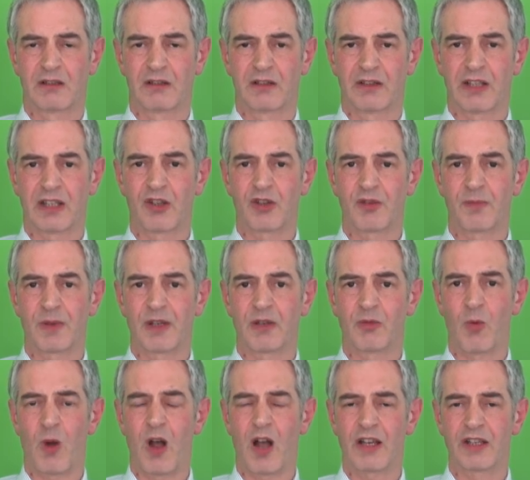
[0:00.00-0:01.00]
There could be a
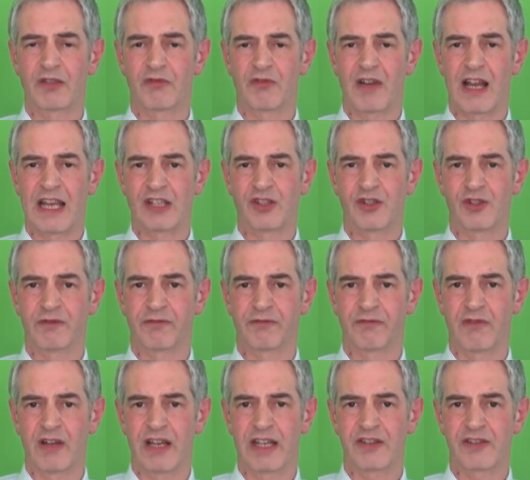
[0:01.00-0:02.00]
wide range of
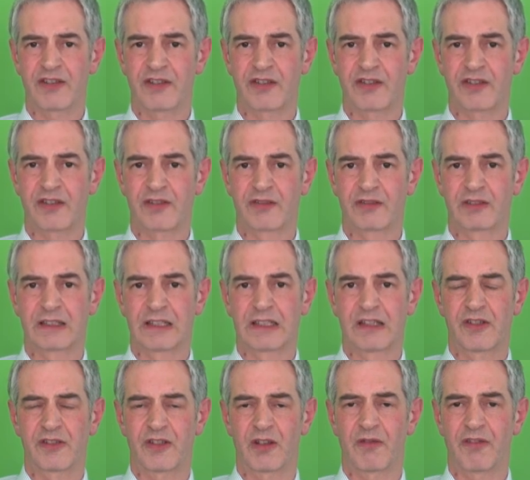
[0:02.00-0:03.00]
risks,
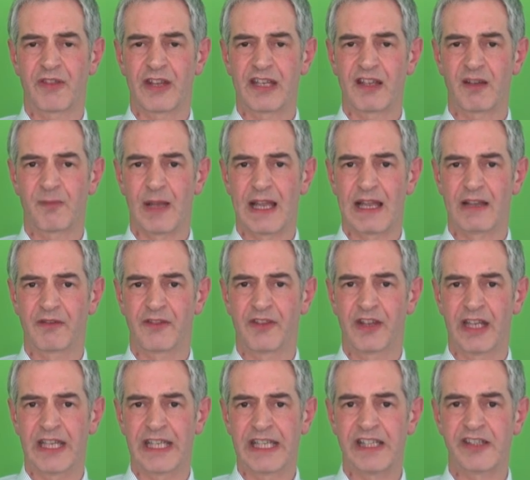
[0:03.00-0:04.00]
so think about
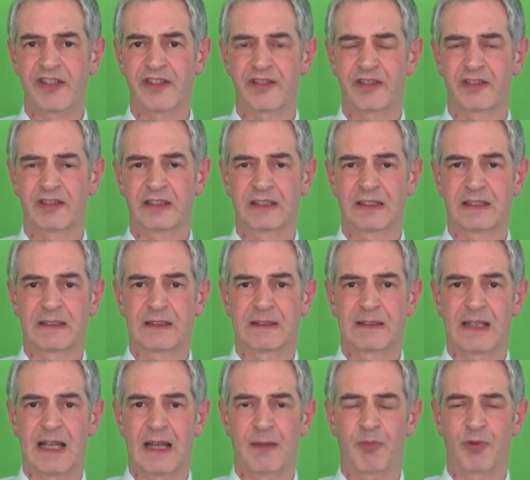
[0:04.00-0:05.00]
these
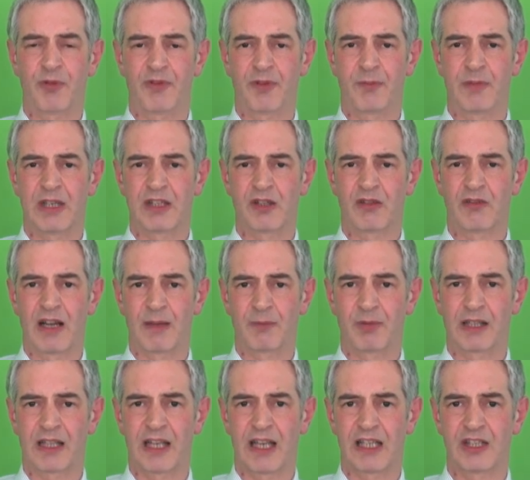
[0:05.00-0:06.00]
and put them in your
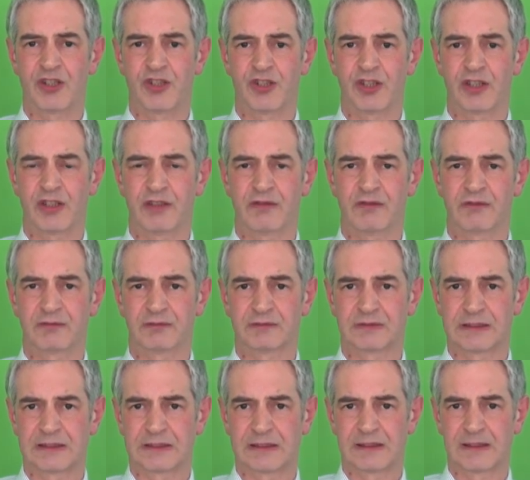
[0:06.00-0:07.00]
application.
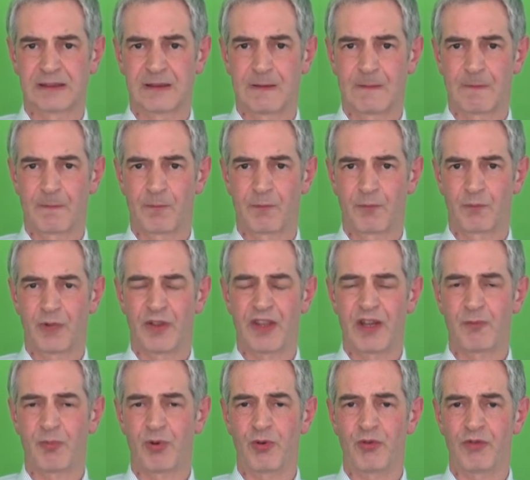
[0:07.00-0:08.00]
But the
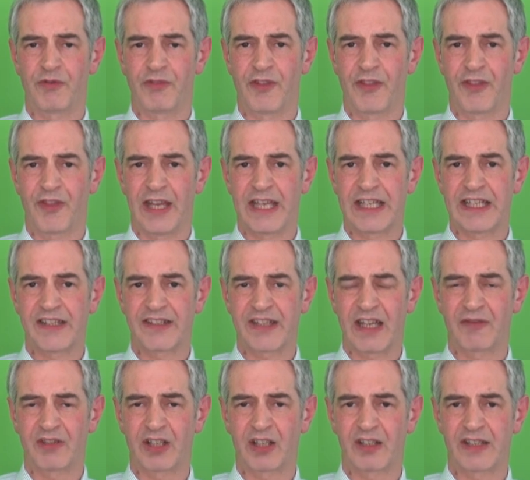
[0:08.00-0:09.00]
important thing is,
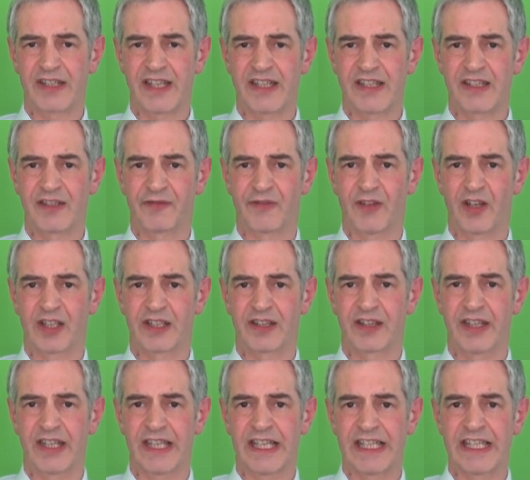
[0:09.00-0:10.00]
having identified
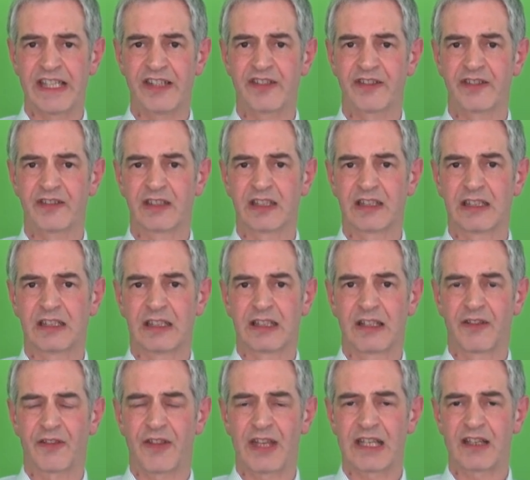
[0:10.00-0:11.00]
these,
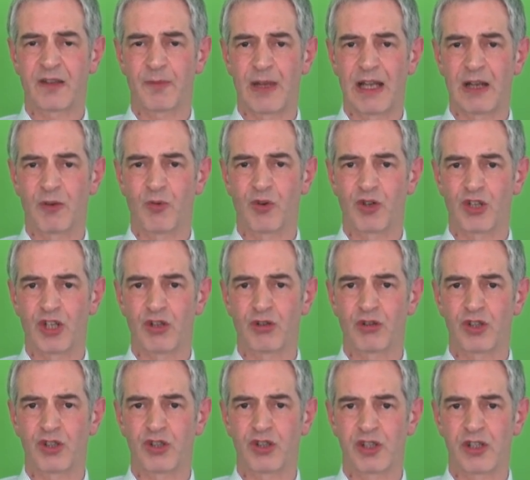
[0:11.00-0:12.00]
think about what you
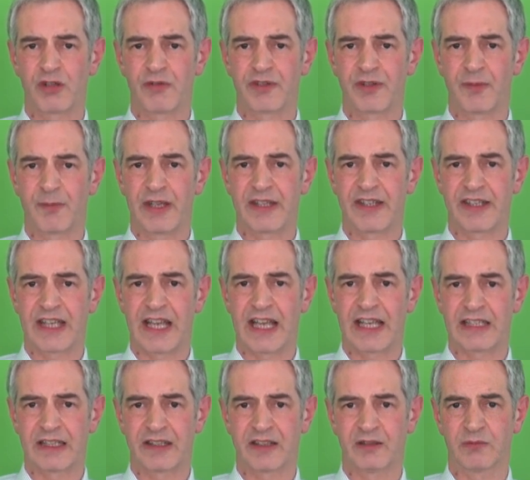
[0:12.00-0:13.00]
could do to
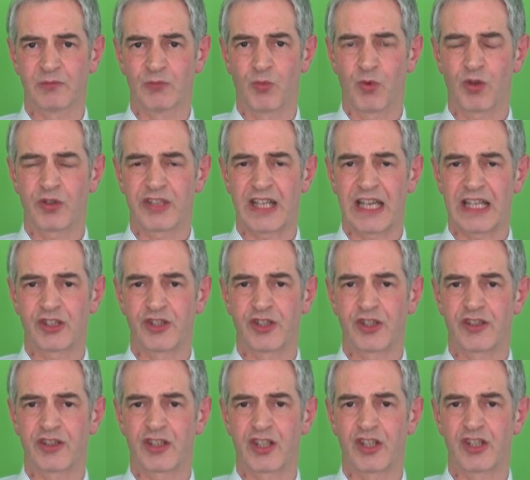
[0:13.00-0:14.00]
mitigate them. What
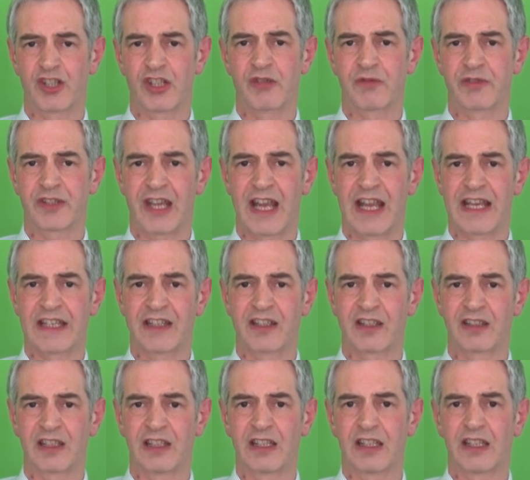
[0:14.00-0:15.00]
actions can you
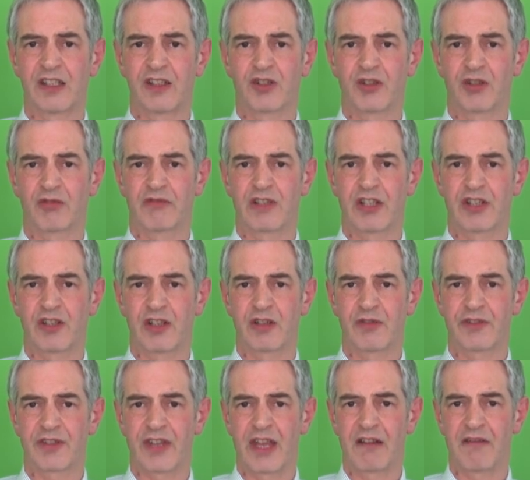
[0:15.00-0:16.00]
take to
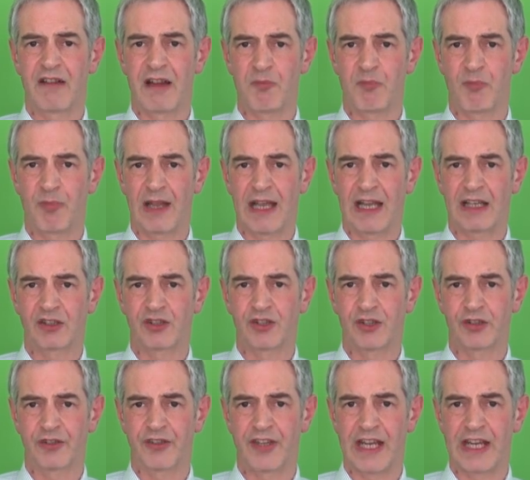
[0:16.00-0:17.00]
reduce their impact
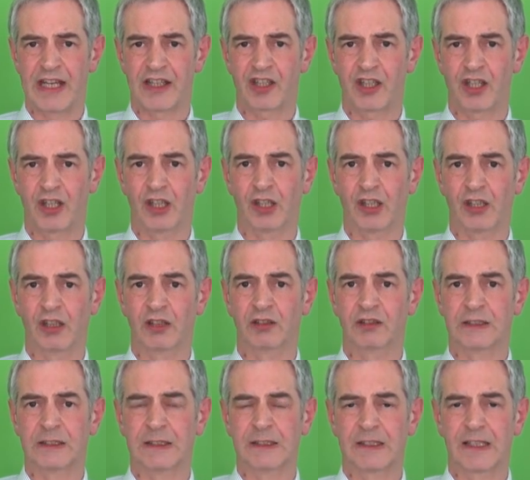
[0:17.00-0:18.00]
should they occur?
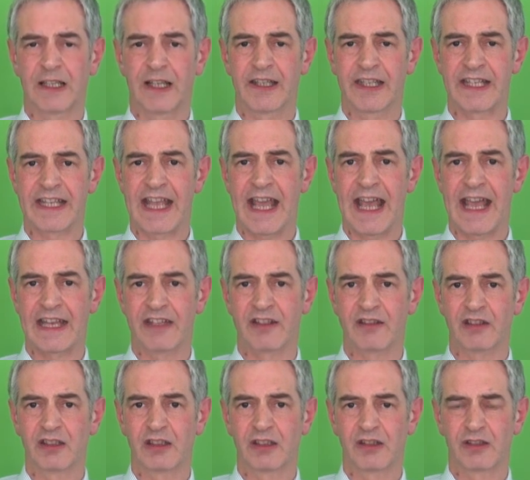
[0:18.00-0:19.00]
And again,
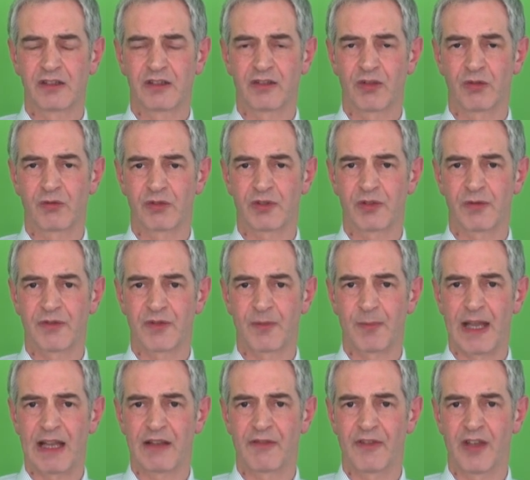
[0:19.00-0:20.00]
talk to us
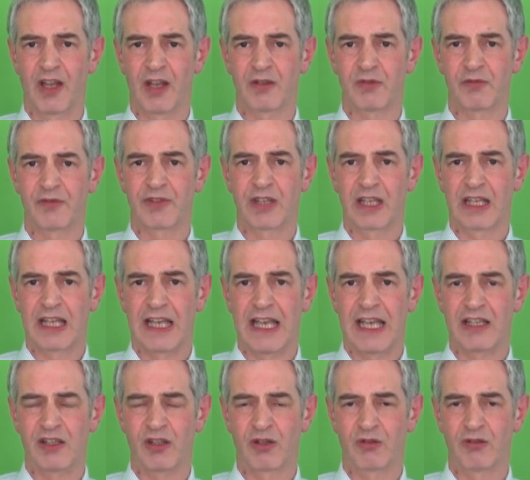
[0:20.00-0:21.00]
about those
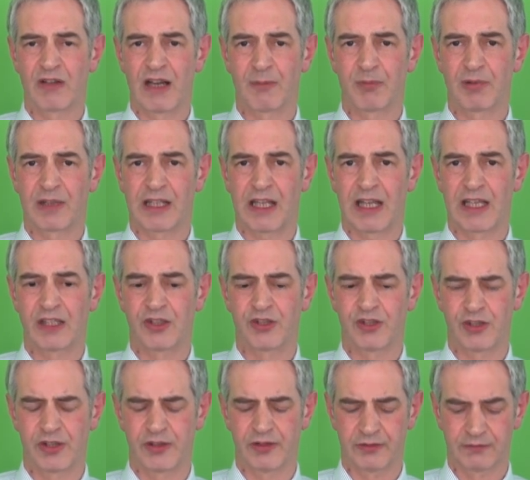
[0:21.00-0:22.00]
in your
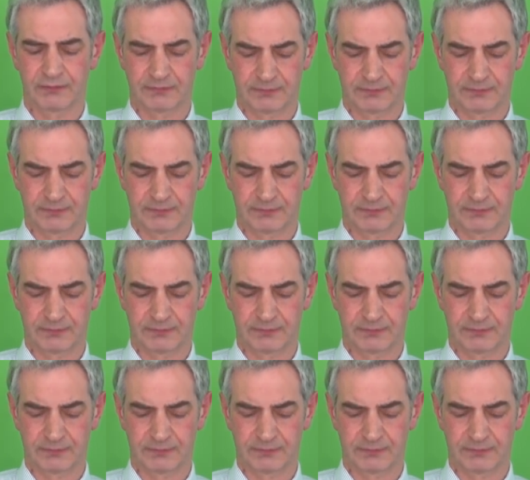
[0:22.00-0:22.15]
application.